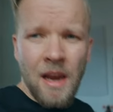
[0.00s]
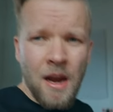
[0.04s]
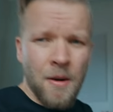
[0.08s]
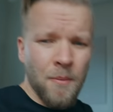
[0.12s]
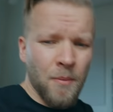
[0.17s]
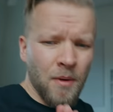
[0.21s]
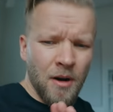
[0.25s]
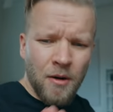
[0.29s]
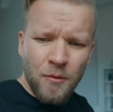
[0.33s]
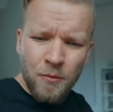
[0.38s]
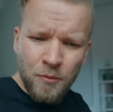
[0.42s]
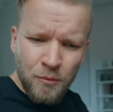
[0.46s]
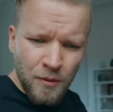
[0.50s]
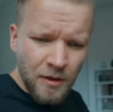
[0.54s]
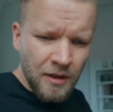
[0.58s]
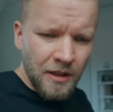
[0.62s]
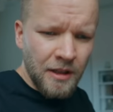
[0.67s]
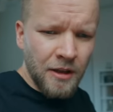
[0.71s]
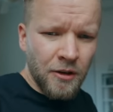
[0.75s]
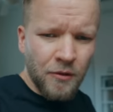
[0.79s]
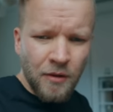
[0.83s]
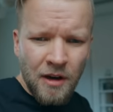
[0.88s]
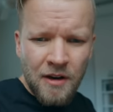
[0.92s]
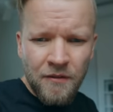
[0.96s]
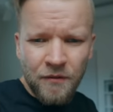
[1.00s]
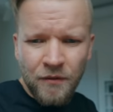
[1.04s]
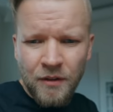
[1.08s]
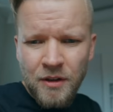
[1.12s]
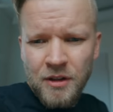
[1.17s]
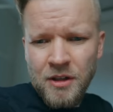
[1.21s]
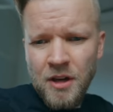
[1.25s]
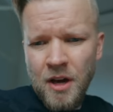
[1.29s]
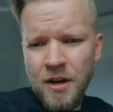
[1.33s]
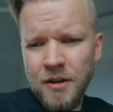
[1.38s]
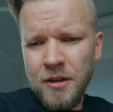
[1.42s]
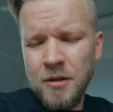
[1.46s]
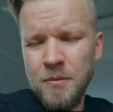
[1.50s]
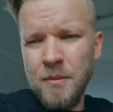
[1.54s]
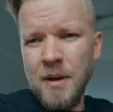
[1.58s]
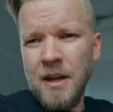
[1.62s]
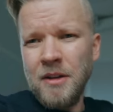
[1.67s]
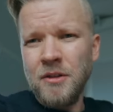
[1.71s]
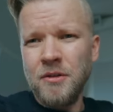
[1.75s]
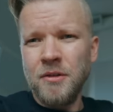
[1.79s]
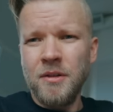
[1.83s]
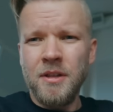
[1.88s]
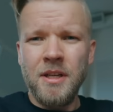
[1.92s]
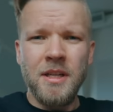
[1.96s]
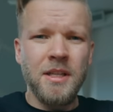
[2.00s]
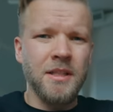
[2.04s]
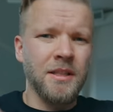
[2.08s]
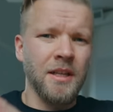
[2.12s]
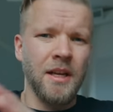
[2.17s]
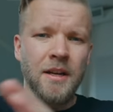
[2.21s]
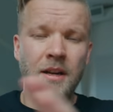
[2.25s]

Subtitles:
camera, really great for documentaries,